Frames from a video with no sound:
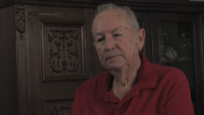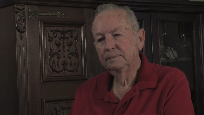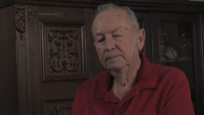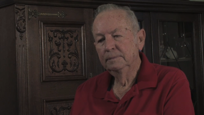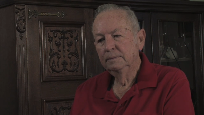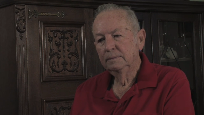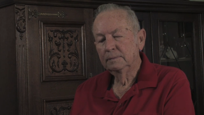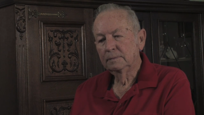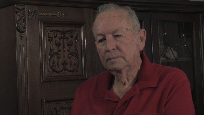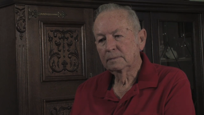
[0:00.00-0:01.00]

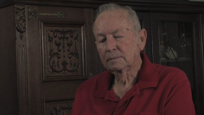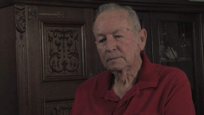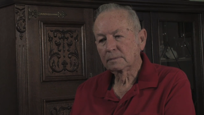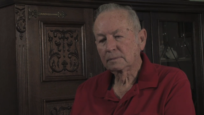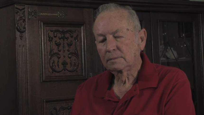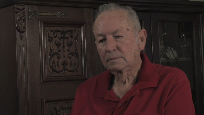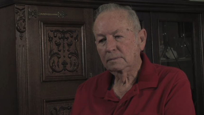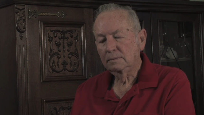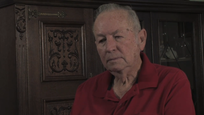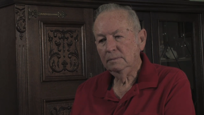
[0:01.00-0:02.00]

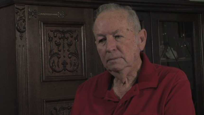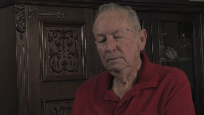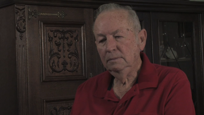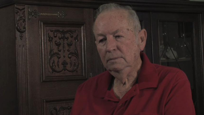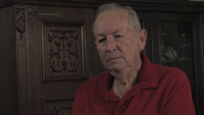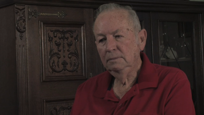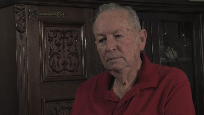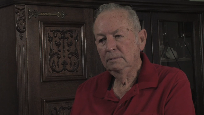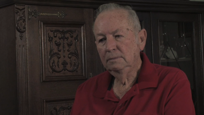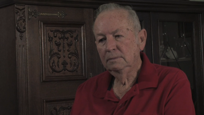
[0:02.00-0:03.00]

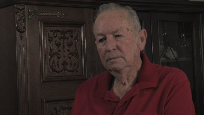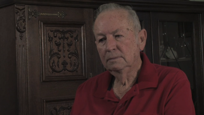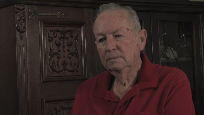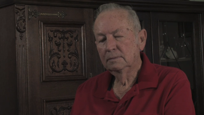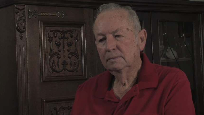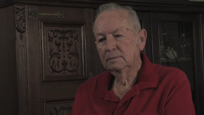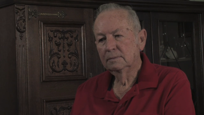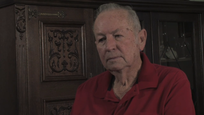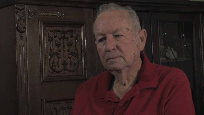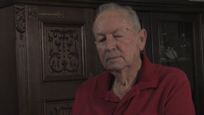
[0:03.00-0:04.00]

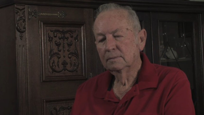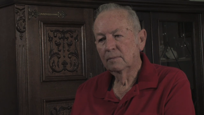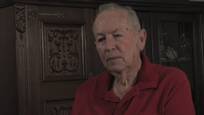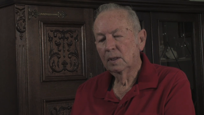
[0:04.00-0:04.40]
Nobody speaks.